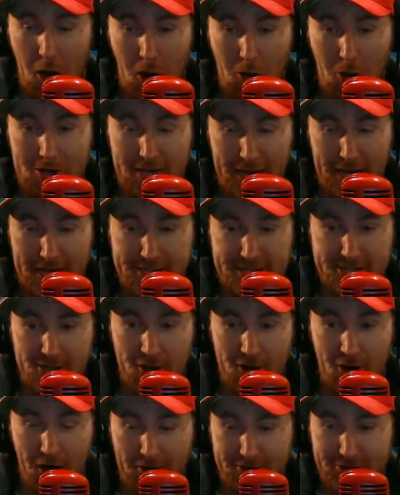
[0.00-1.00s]
Okay, sir.
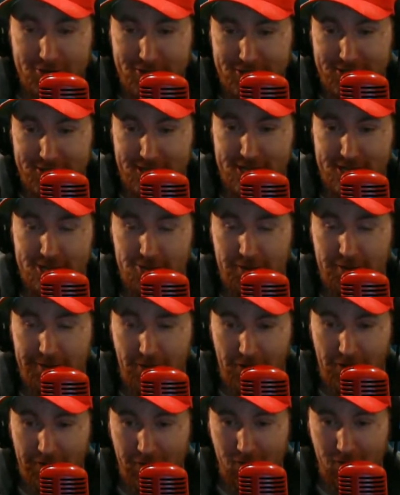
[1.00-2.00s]
I was gonna say, do you have
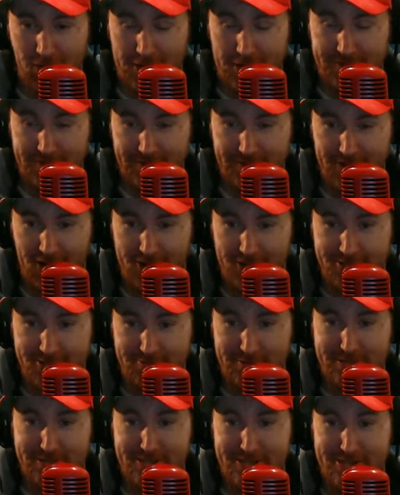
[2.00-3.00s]
Overwatch for console?
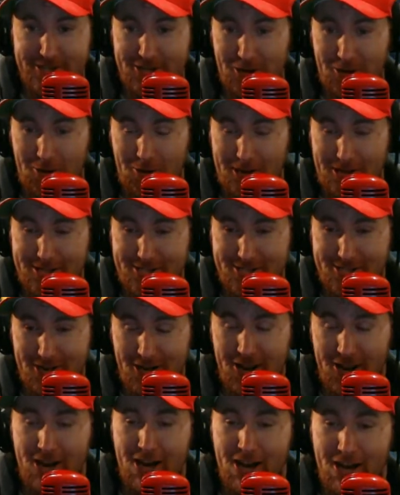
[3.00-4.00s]
Because you know what,
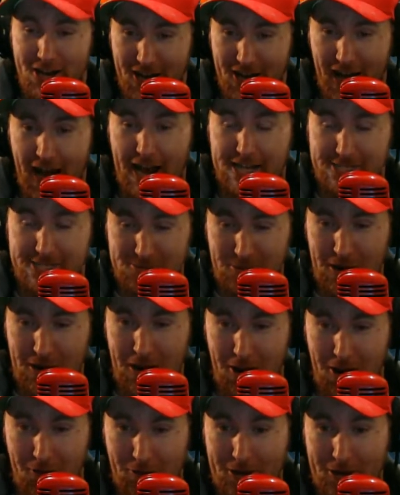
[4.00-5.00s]
sir. I
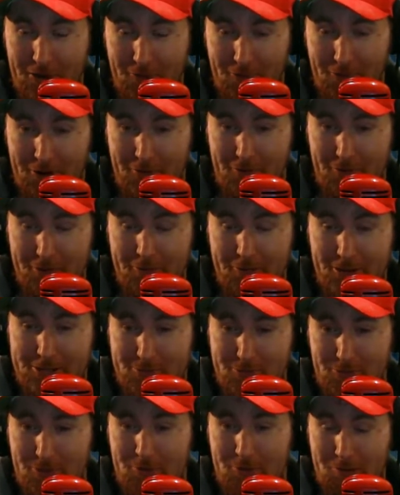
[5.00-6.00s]
swear, we, we, we
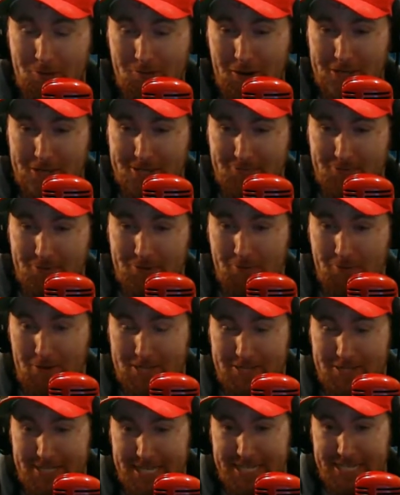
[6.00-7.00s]
must we, we must we
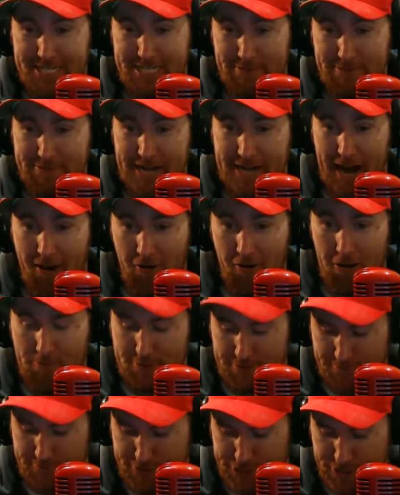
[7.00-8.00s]
must some tear up
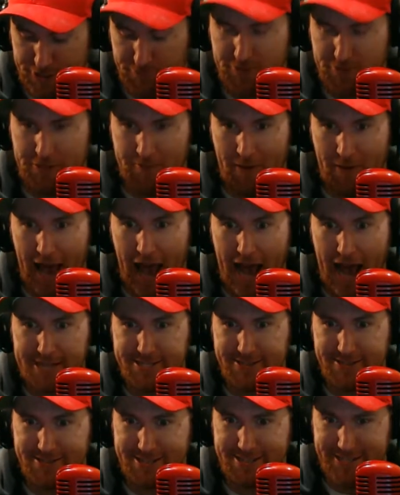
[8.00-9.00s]
some some ass
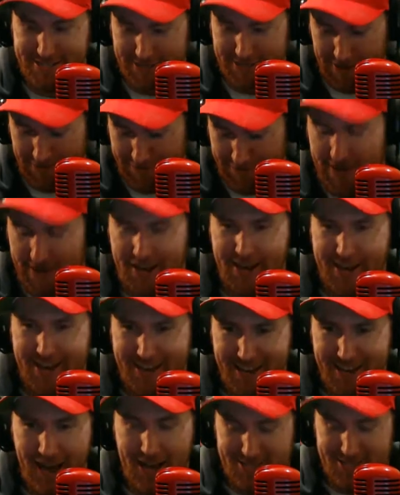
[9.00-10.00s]
on this stuff.
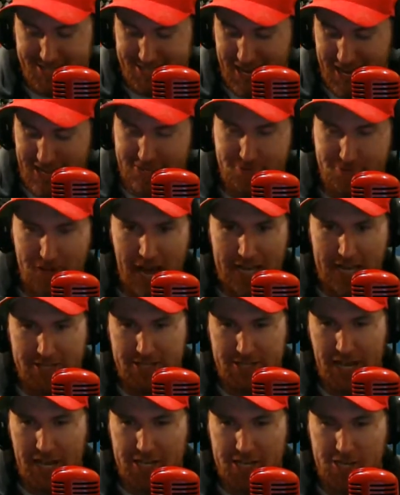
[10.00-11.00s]
Yes, yes, yes,
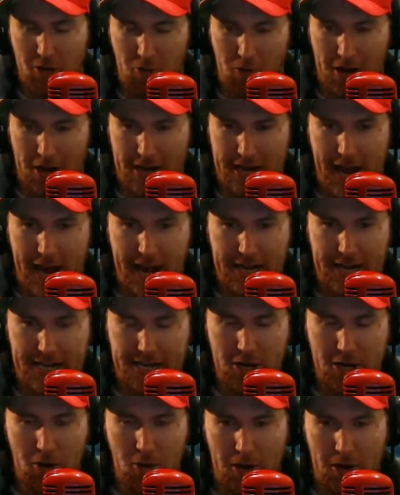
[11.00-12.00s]
yeah. You know what? That you
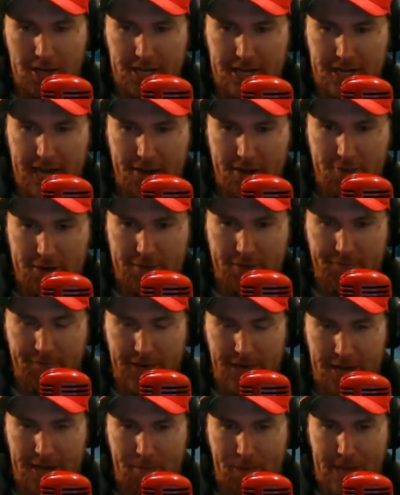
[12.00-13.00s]
know what you get when you
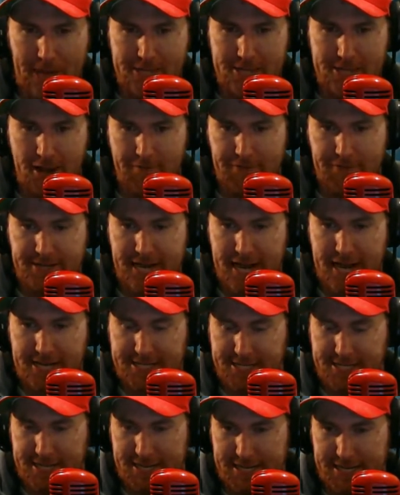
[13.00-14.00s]
fight, you piss off a
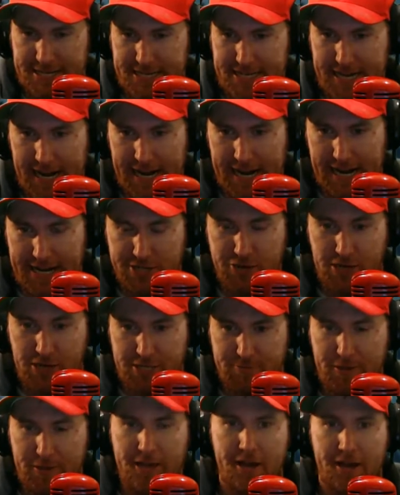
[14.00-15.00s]
Texan and a Canadian.
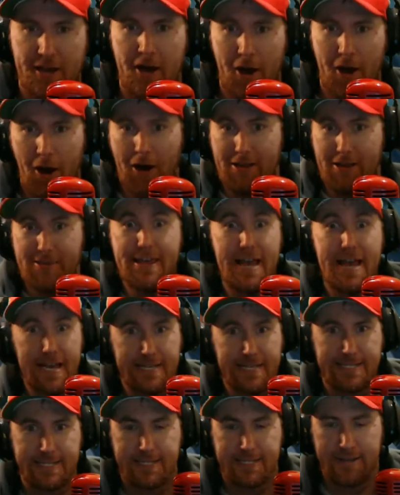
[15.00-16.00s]
Trust me,
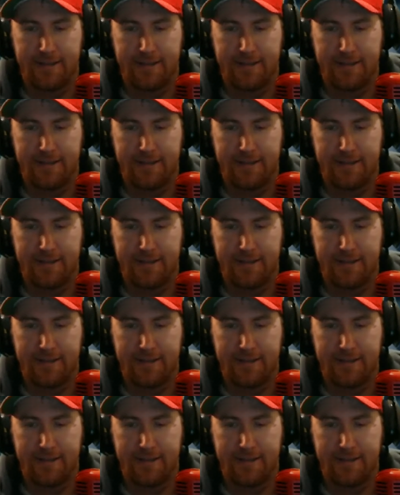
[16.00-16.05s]
this.